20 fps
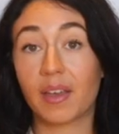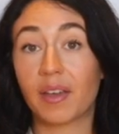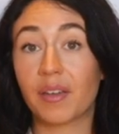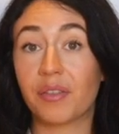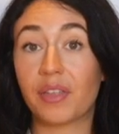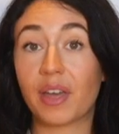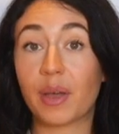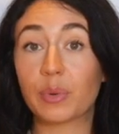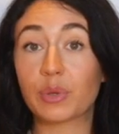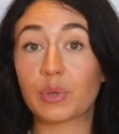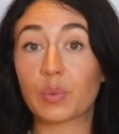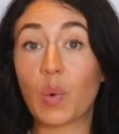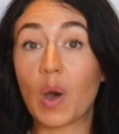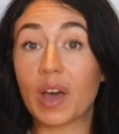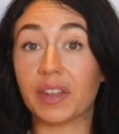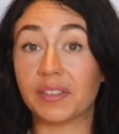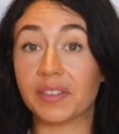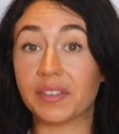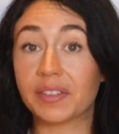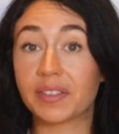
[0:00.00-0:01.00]
There was
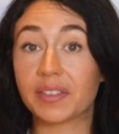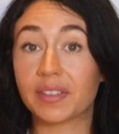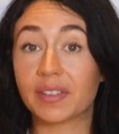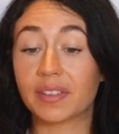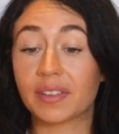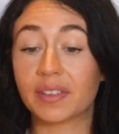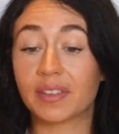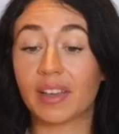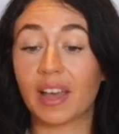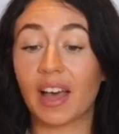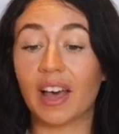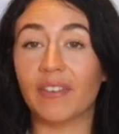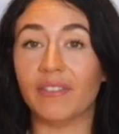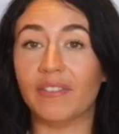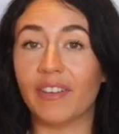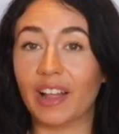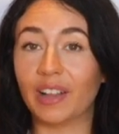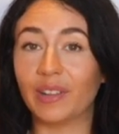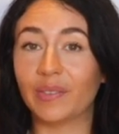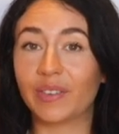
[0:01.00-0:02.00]
once a
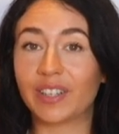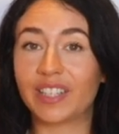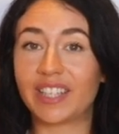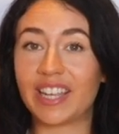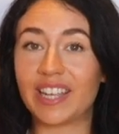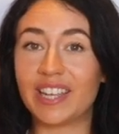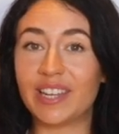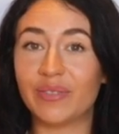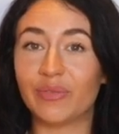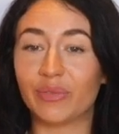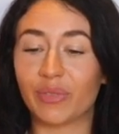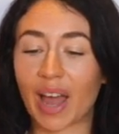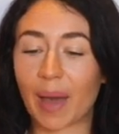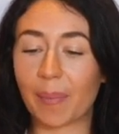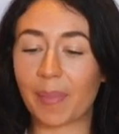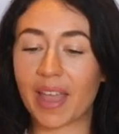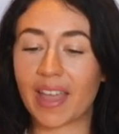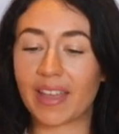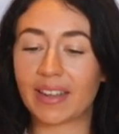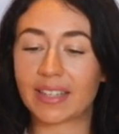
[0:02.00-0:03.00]
Velveteen
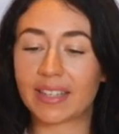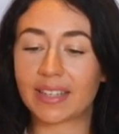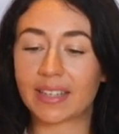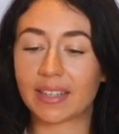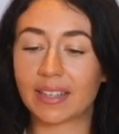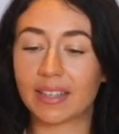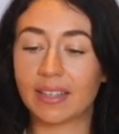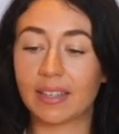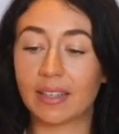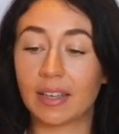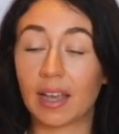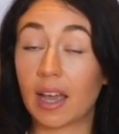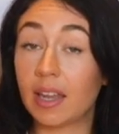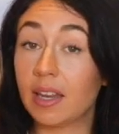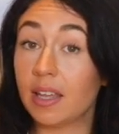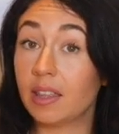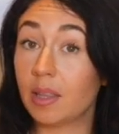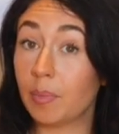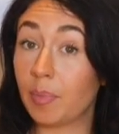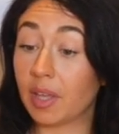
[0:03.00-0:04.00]
Rabbit,
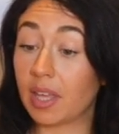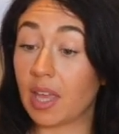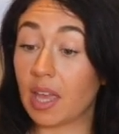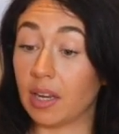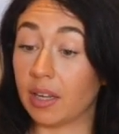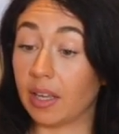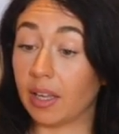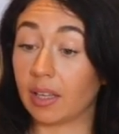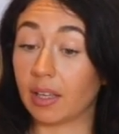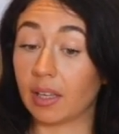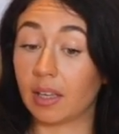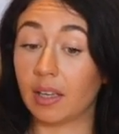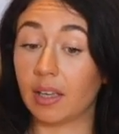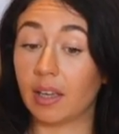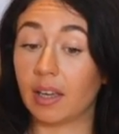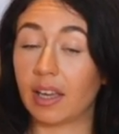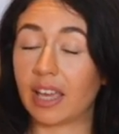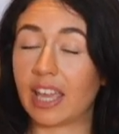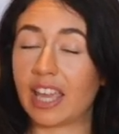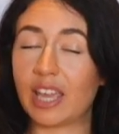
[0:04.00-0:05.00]
and in the beginning
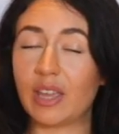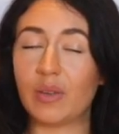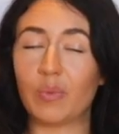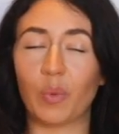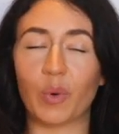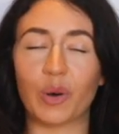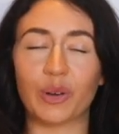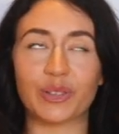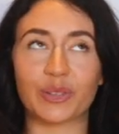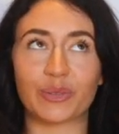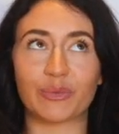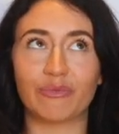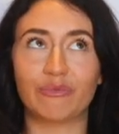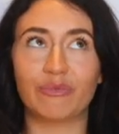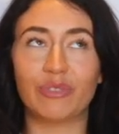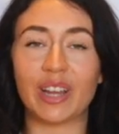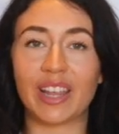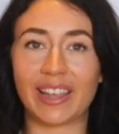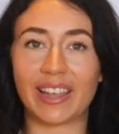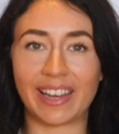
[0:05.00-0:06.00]
he was
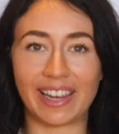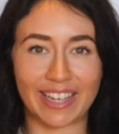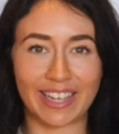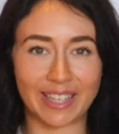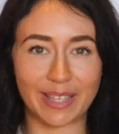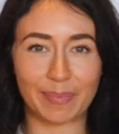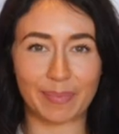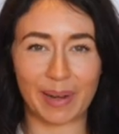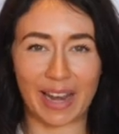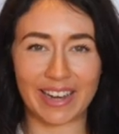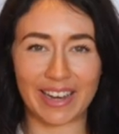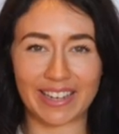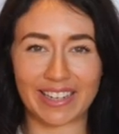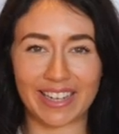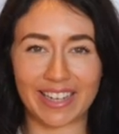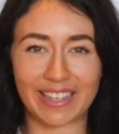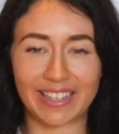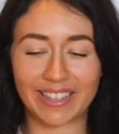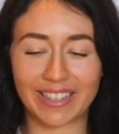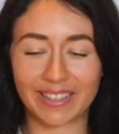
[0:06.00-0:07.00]
really
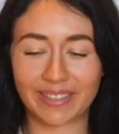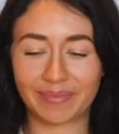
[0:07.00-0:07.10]
splendid.